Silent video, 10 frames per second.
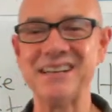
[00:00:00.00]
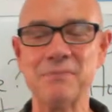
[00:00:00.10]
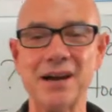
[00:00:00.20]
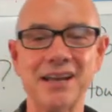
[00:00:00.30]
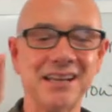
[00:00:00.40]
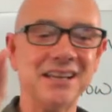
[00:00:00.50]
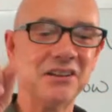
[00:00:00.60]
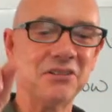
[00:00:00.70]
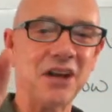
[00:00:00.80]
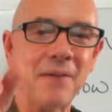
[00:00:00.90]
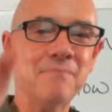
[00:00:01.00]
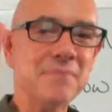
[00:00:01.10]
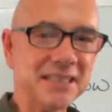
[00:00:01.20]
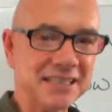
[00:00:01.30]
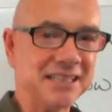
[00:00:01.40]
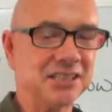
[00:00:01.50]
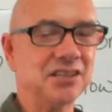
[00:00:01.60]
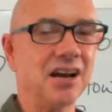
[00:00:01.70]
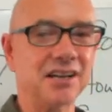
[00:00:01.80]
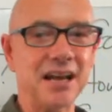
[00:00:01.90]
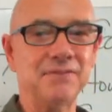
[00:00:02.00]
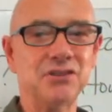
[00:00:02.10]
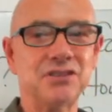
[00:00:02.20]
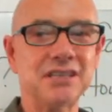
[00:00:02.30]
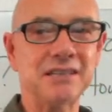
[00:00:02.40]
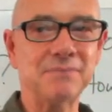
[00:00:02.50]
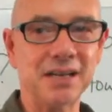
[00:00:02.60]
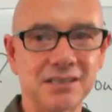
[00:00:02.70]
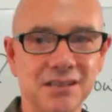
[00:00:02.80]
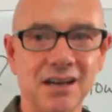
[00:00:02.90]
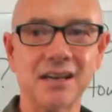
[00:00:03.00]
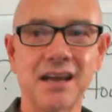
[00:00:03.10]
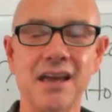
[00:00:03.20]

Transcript: my I'm missing a sock. Have you seen my sock?